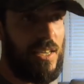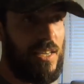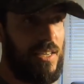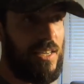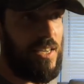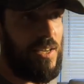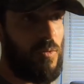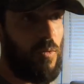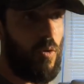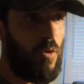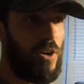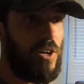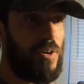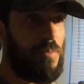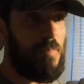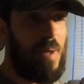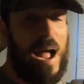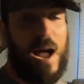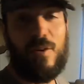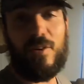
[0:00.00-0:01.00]
He wanted to
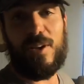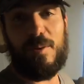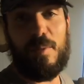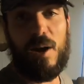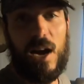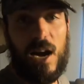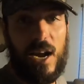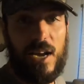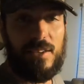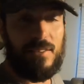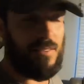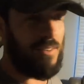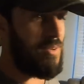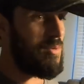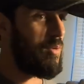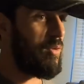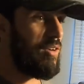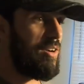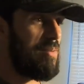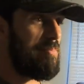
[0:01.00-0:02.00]
mount him, all right. He
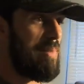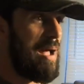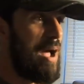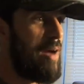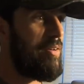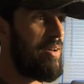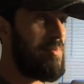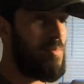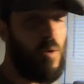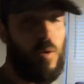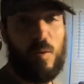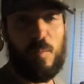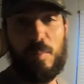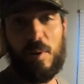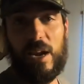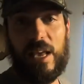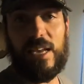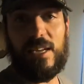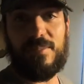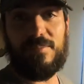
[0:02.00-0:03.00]
wanted to mount him on a
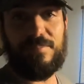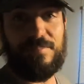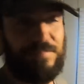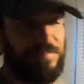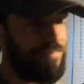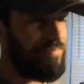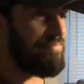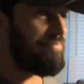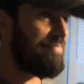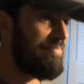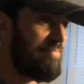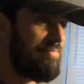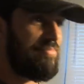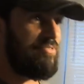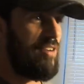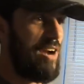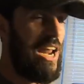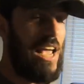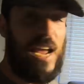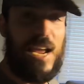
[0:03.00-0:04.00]
plate.
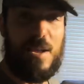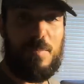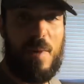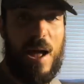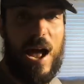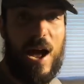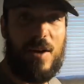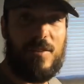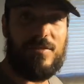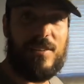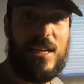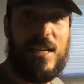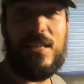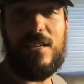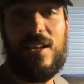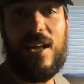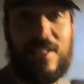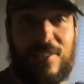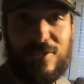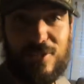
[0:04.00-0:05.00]
Flay him out and
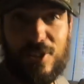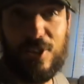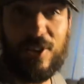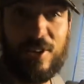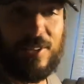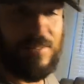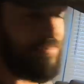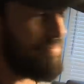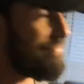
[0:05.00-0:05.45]
eat that sucker.